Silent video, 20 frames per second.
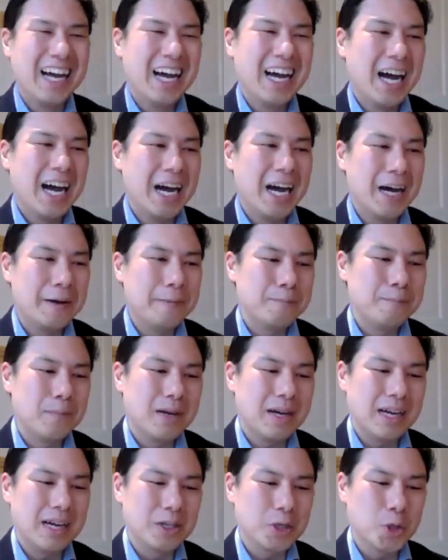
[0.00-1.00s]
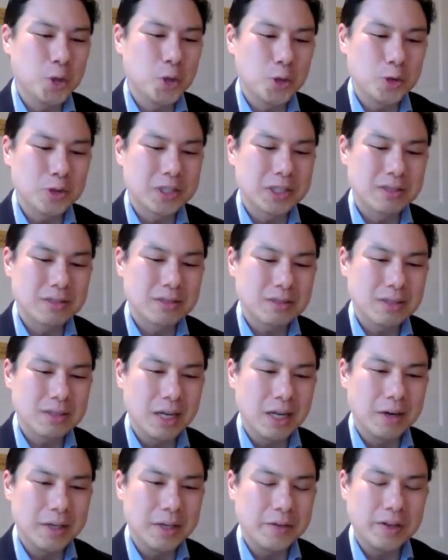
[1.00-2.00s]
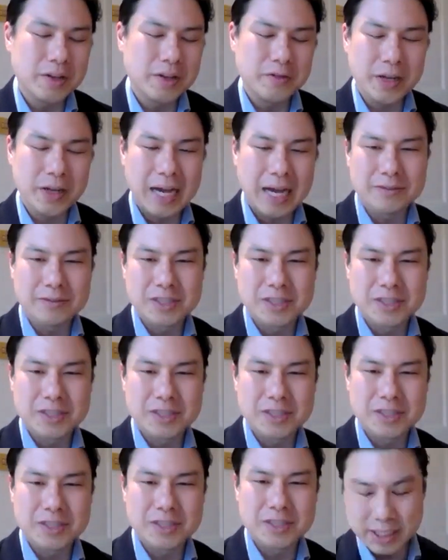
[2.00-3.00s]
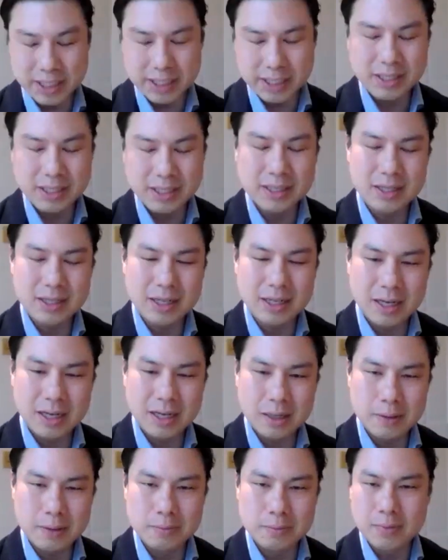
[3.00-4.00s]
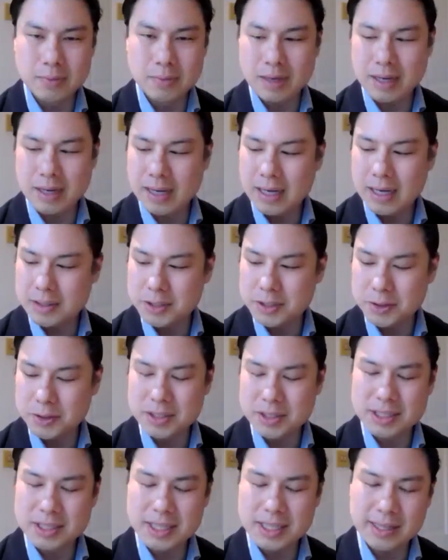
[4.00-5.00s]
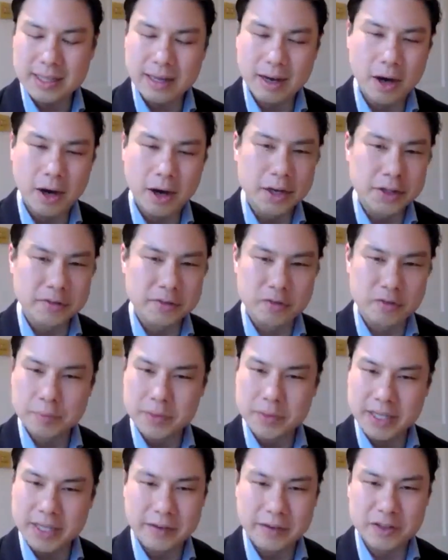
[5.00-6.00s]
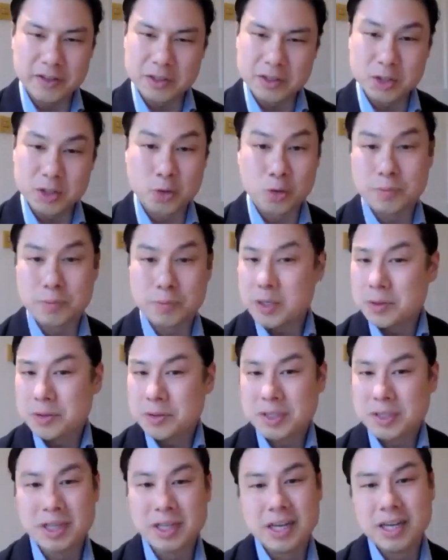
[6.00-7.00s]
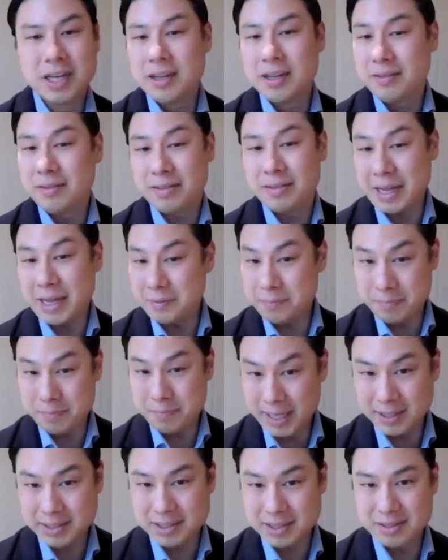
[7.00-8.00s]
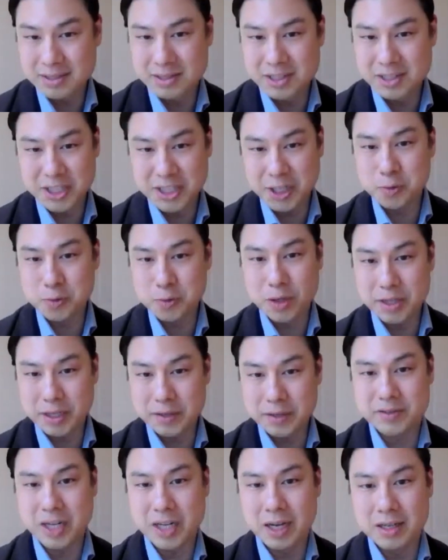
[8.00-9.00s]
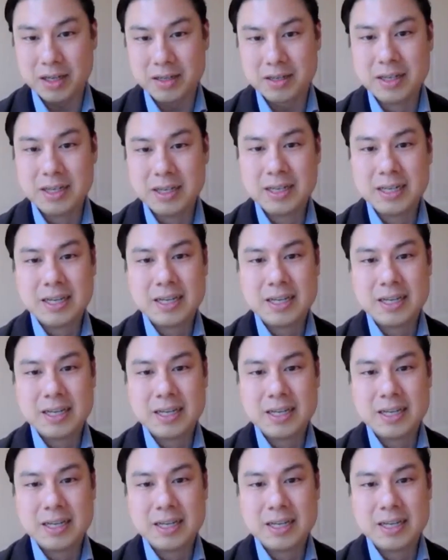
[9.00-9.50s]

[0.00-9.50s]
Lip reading: And of course, even if you have somebody who is guilty, and you can see that either from the evidence or because they admit to you what they've done,